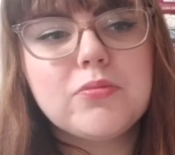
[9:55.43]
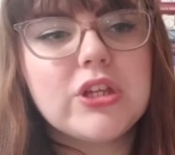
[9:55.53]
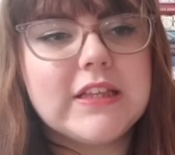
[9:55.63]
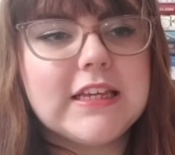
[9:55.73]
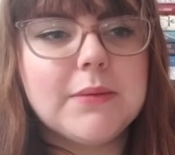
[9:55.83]

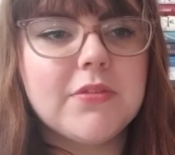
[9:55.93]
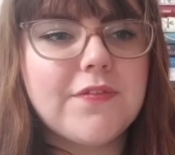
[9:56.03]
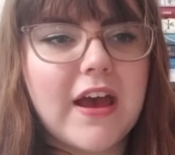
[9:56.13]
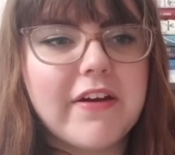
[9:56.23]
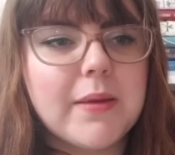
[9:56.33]
She seems
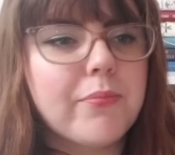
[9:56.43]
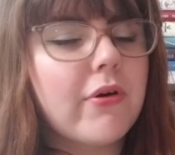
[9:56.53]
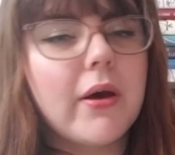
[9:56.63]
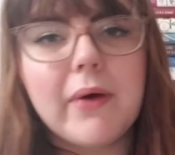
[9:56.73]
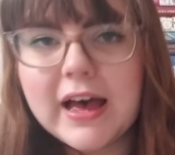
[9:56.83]
very
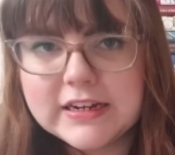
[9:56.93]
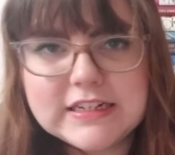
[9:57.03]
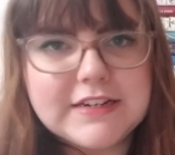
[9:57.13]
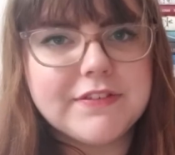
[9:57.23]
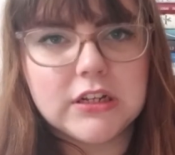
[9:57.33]

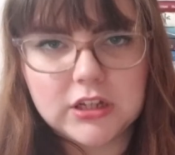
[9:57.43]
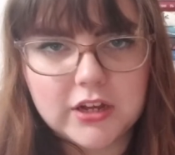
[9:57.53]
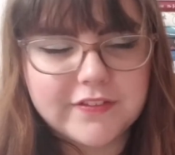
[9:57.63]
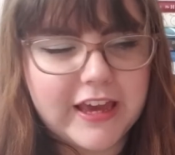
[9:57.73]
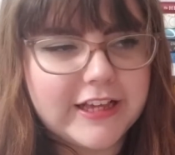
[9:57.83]
proactive in a lot
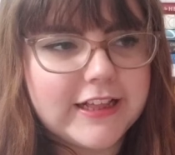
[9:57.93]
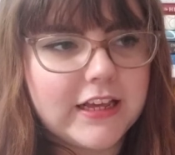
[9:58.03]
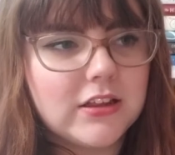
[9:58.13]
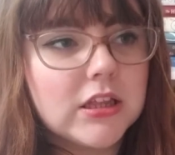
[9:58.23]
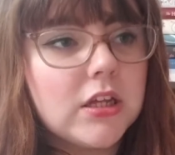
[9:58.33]
of
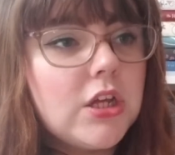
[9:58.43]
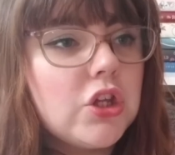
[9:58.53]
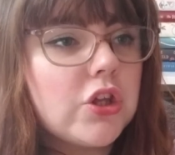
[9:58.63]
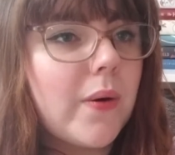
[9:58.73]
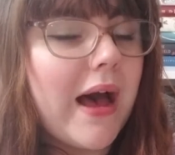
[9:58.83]
cases.
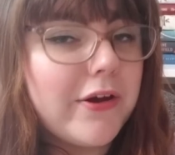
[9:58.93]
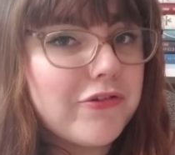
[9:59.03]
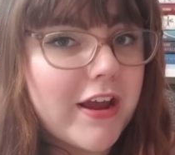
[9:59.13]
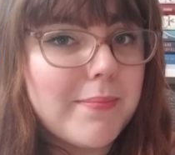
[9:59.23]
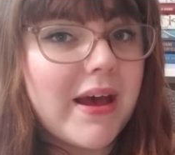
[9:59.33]
So I would
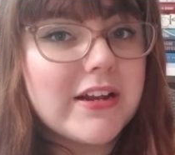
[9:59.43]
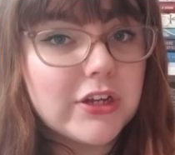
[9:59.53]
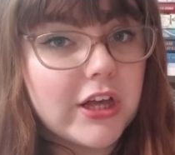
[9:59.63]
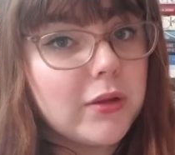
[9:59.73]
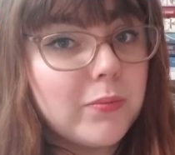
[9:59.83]
recommend
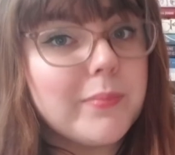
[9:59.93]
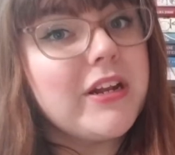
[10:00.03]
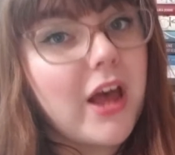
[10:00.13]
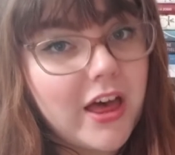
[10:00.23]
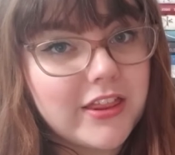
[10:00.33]
Girl,
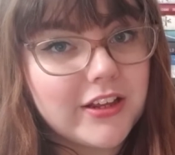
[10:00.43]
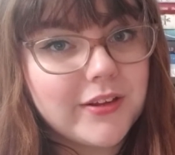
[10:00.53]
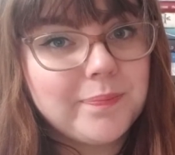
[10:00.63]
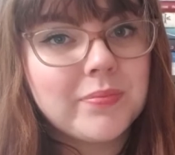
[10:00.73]
Woman, Other.